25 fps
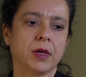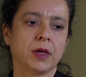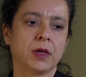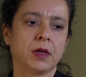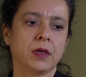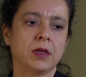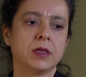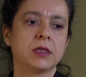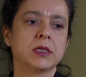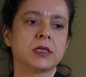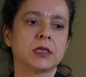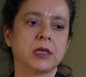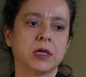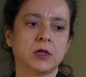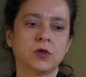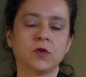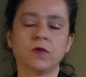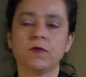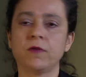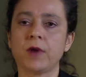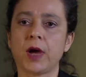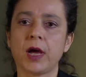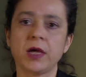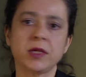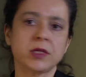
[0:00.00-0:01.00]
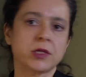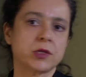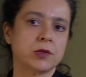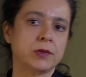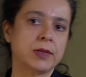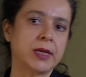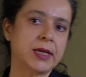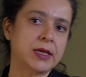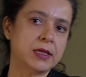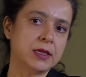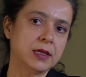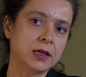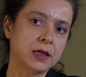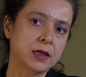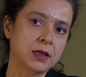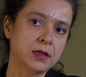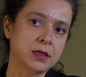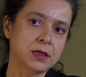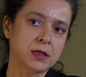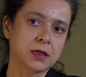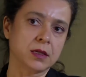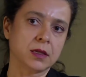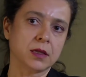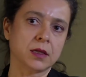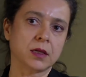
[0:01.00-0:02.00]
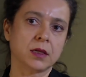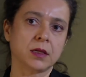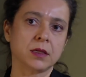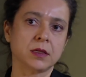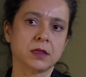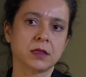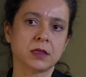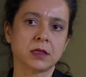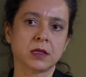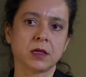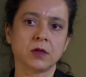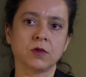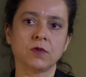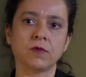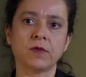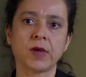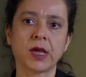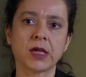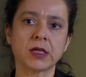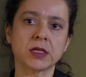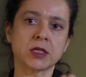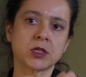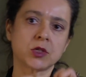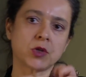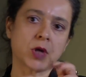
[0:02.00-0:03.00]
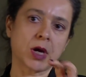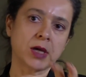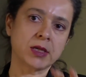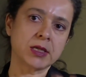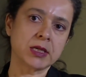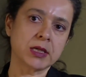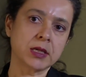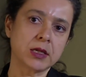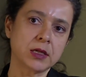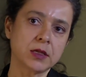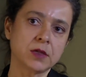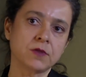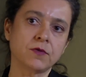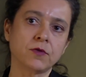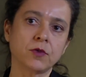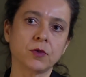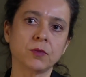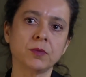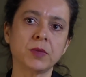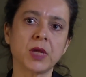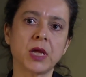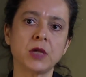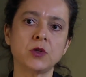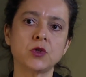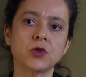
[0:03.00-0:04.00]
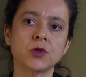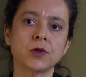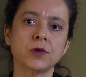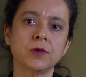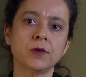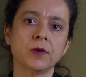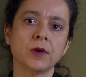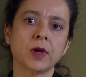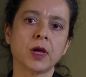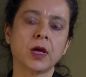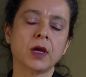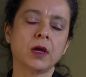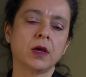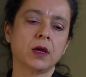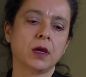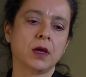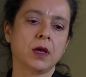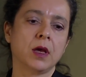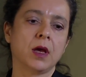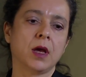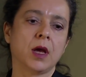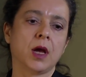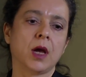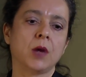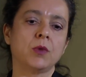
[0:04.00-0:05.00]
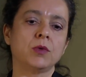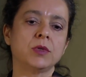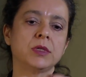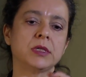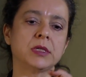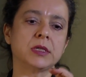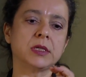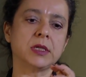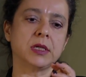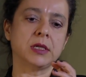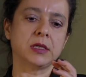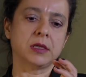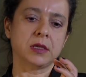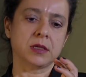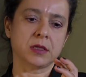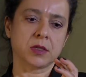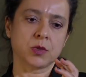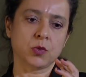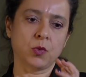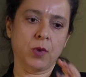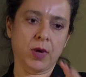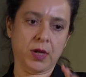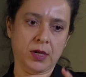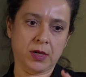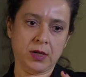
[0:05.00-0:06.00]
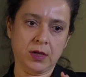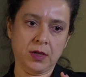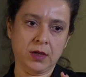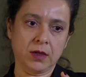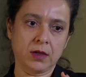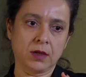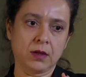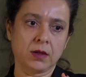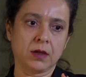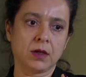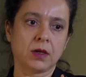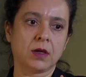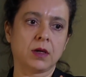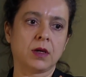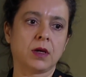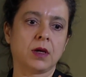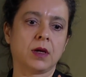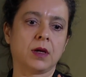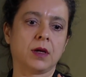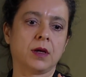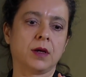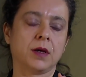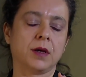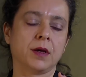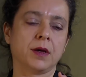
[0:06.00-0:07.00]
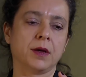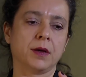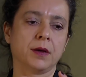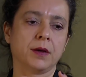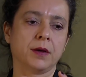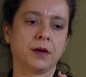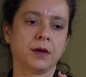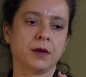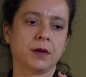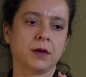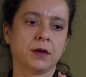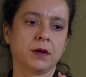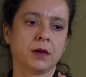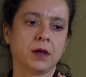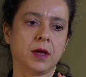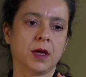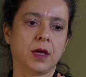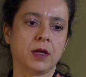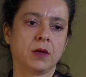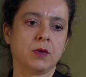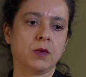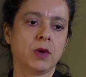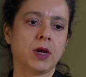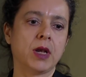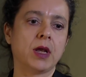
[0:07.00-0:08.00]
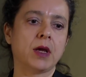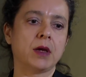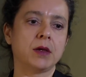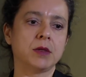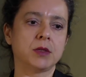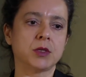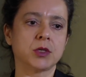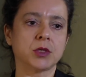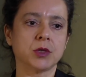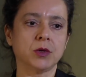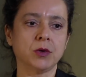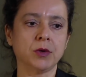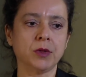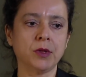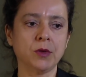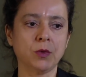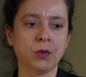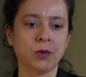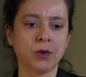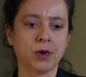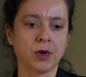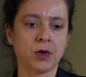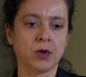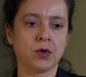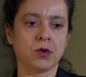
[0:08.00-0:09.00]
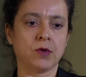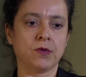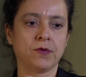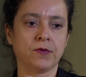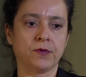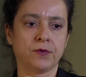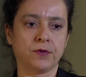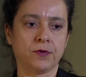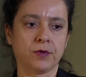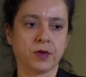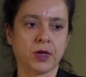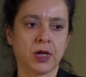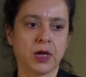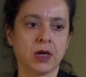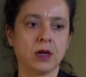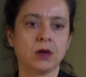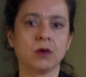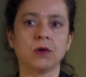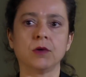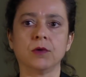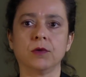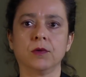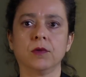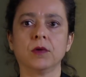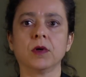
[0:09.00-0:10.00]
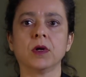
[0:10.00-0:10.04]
instead of isolating it and instead of extracting it from nature, I would see it as one. And when I saw the work of Kengo,